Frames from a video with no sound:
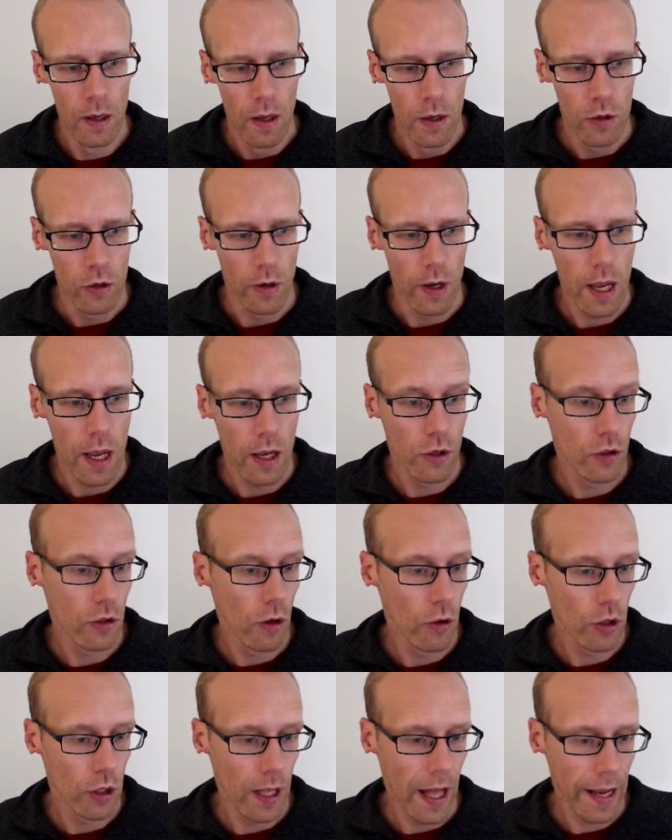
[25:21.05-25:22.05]
So here's
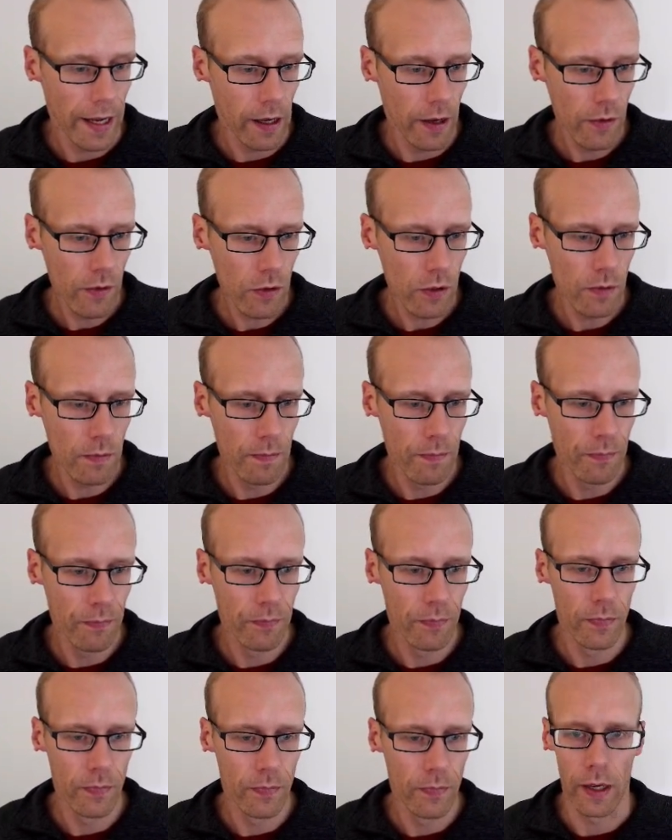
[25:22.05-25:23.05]
social icons.
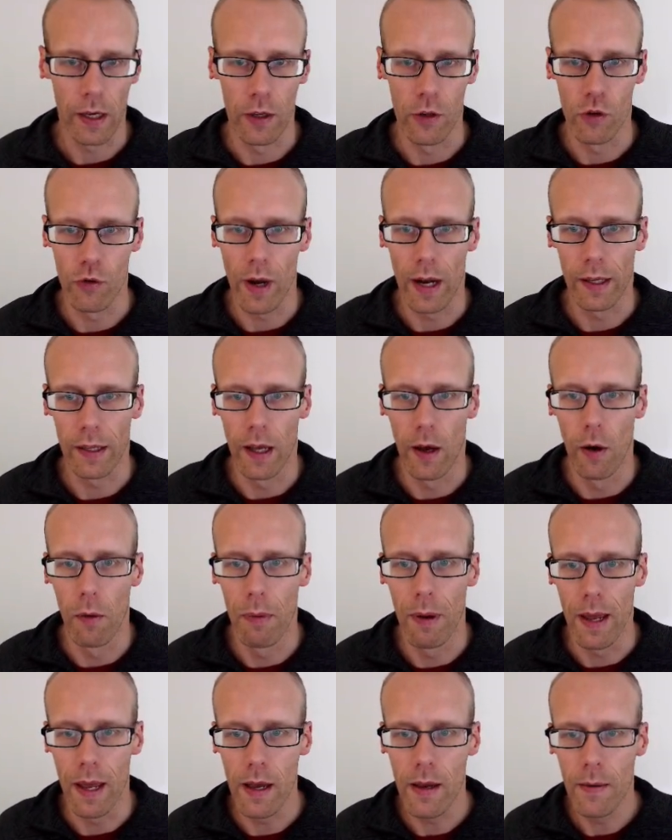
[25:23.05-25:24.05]
I can drag that up
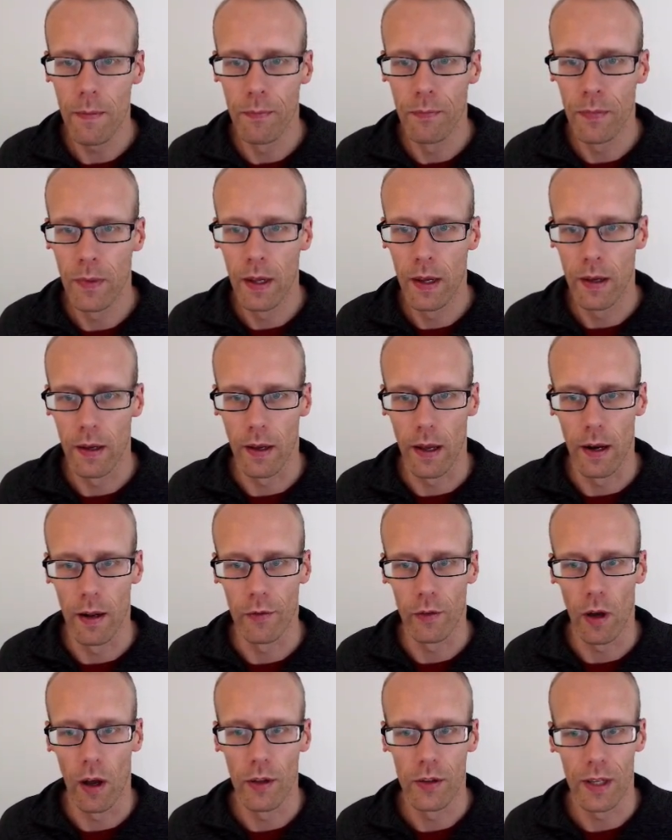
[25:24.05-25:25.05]
here and I've
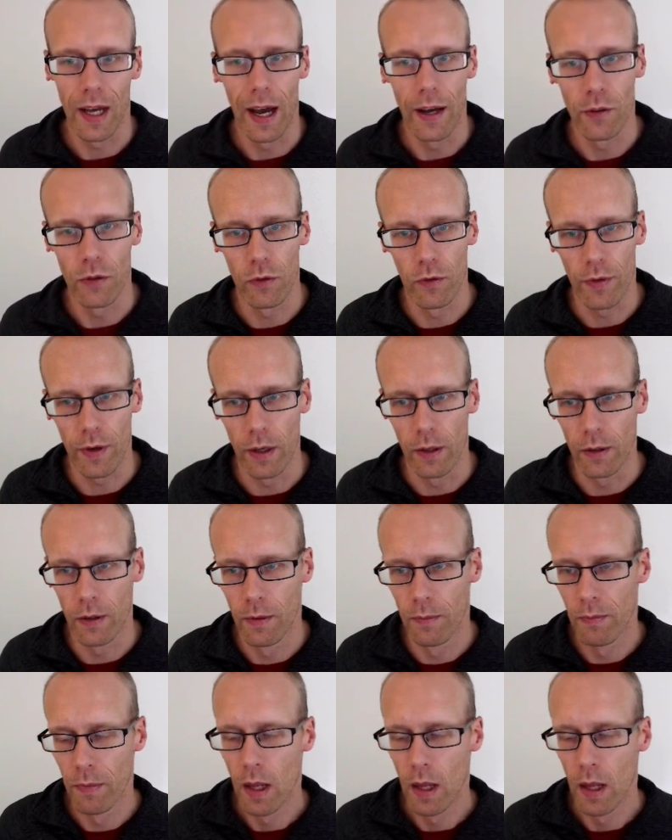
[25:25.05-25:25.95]
got a title field.